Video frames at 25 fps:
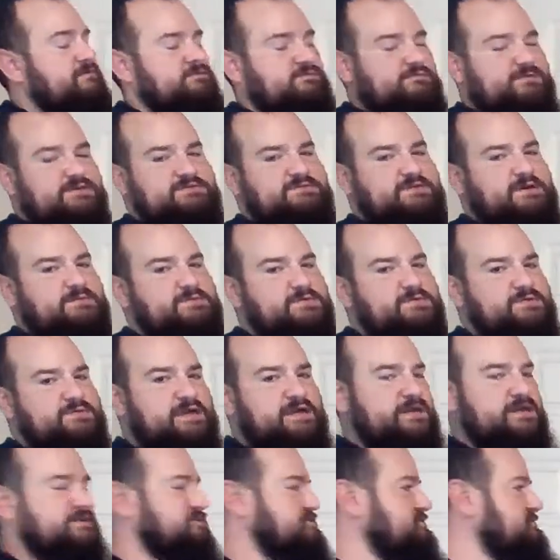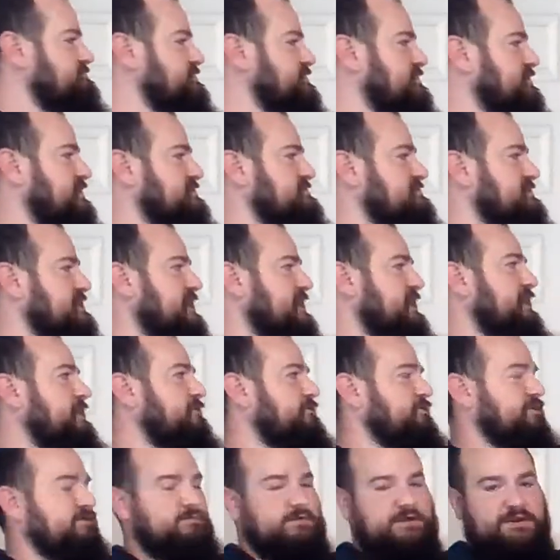The reason I'm doing that is just because I
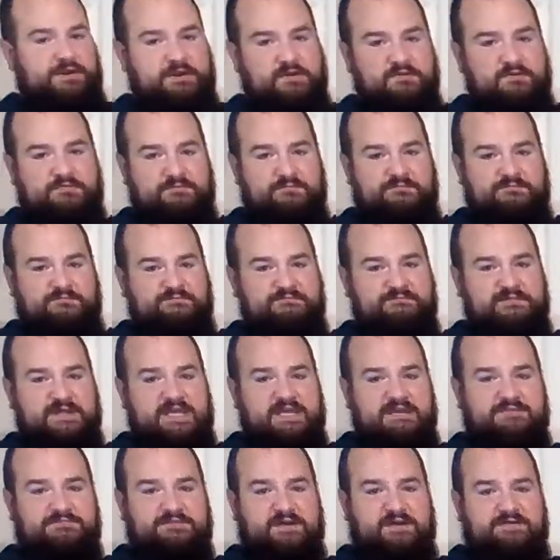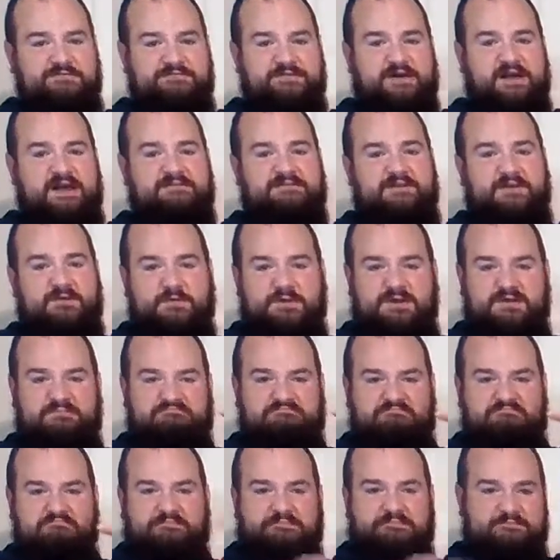only want to go from negative 5 to 5. I don't want to
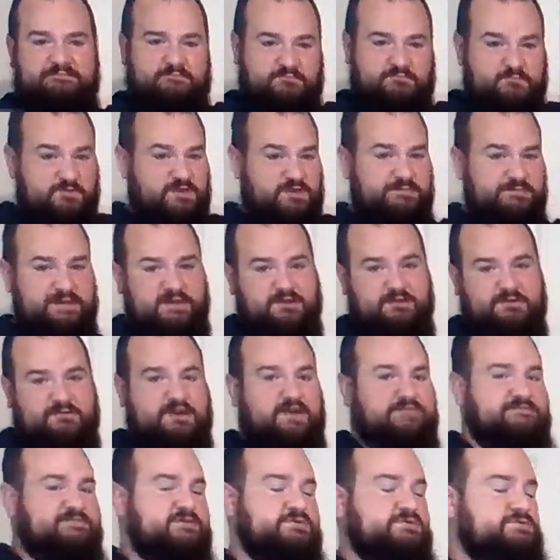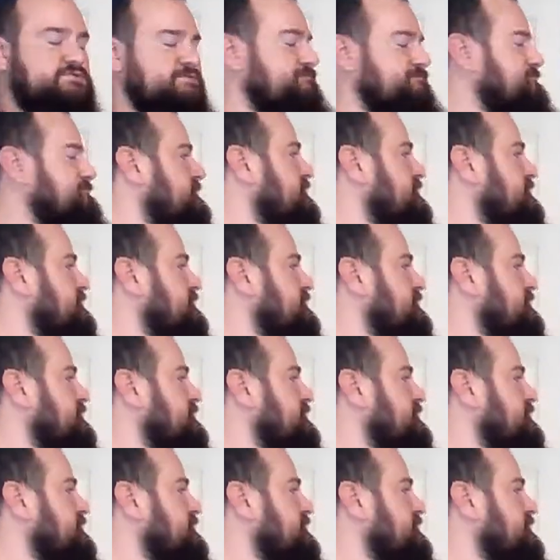really make our graph huge.